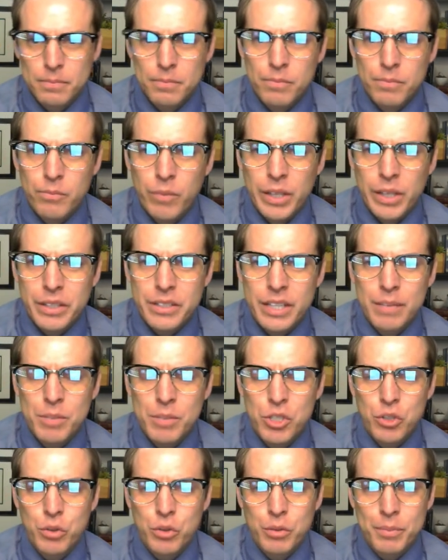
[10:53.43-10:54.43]
The same is
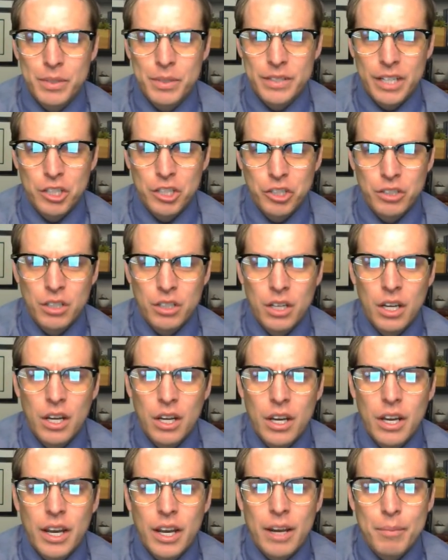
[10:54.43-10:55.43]
true with possession.
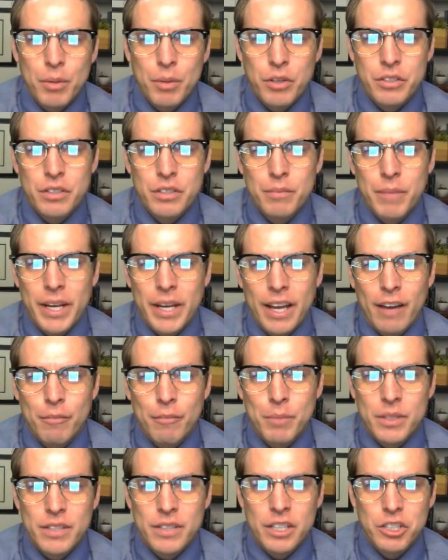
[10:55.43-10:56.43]
A person may have
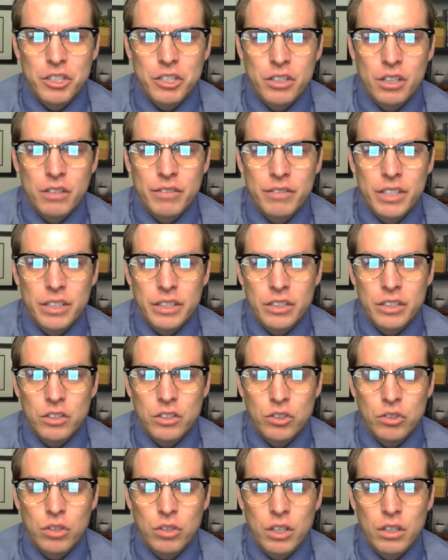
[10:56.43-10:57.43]
possession of an illegal
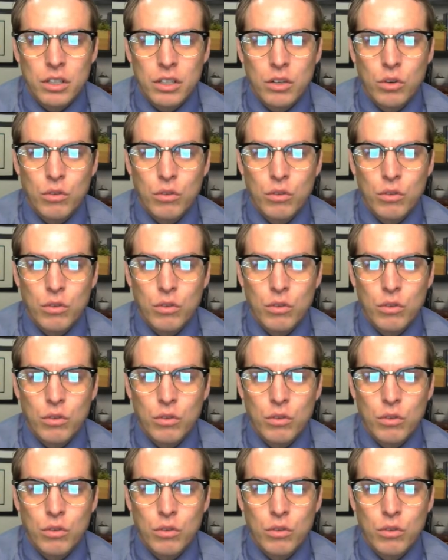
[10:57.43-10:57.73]
drug